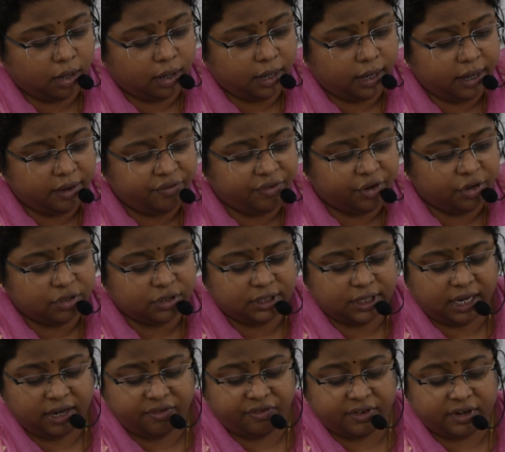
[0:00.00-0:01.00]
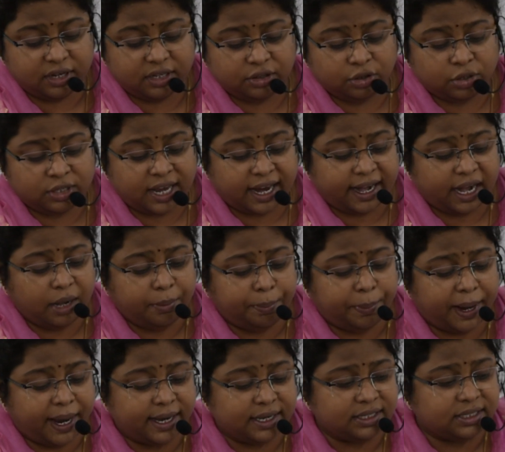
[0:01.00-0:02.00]
if you see second
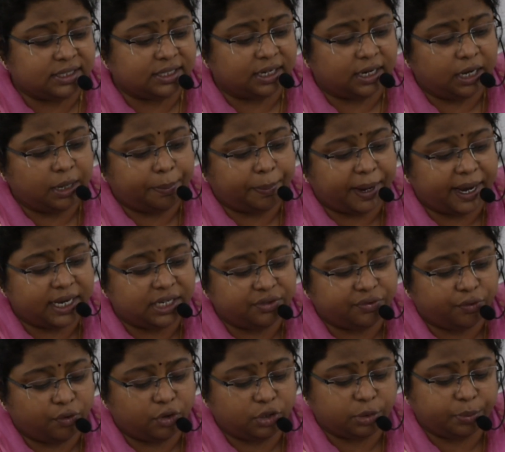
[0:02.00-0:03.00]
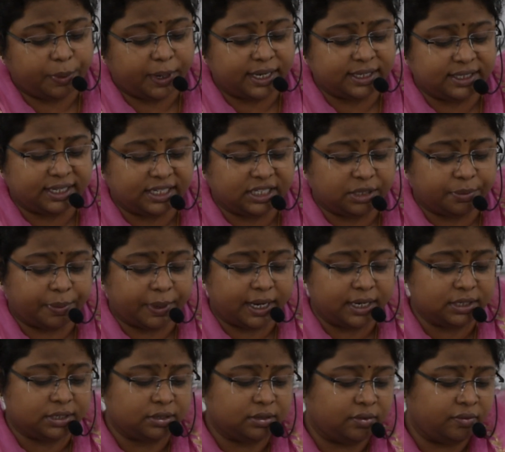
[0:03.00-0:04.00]
page, third page, fourth page, sixth page,
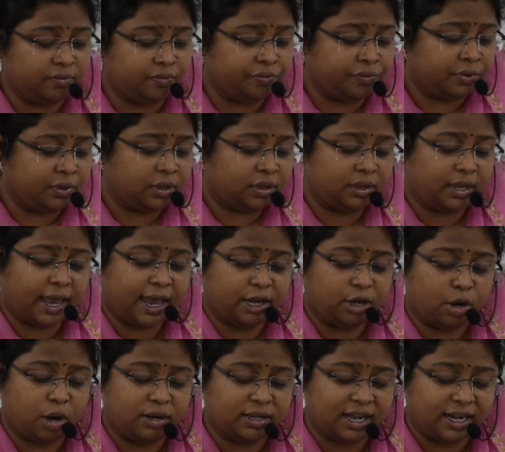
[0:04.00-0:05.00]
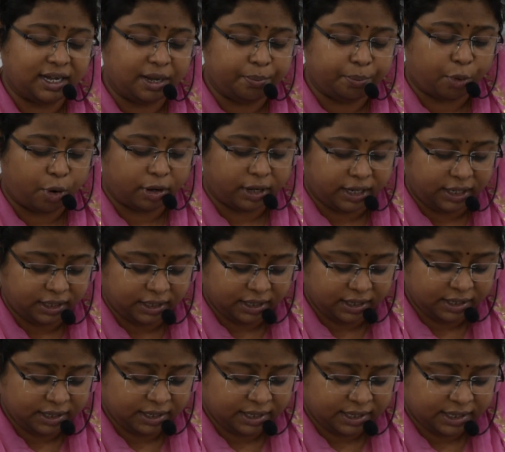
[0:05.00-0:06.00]
they are not that important.
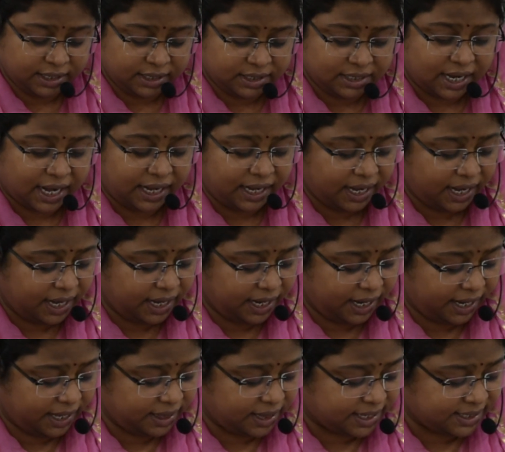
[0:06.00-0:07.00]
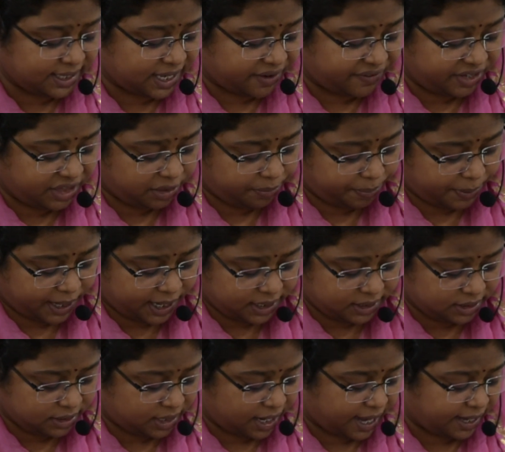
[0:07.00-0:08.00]
Generally in the seventh page,
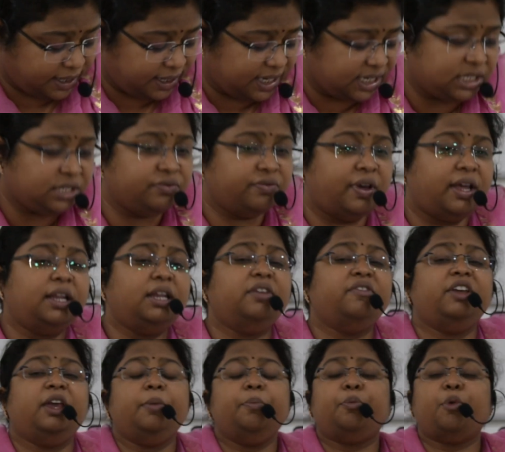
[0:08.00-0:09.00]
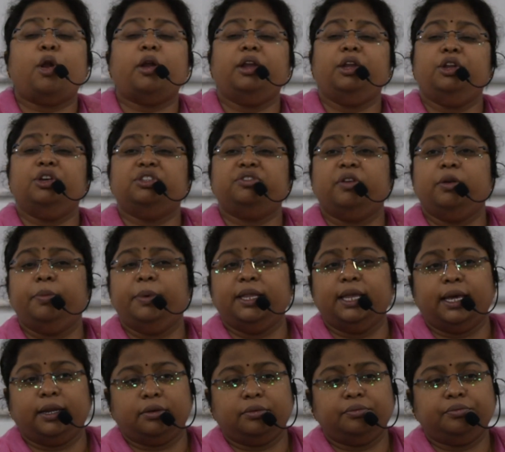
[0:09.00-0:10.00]
at least one important news will be there.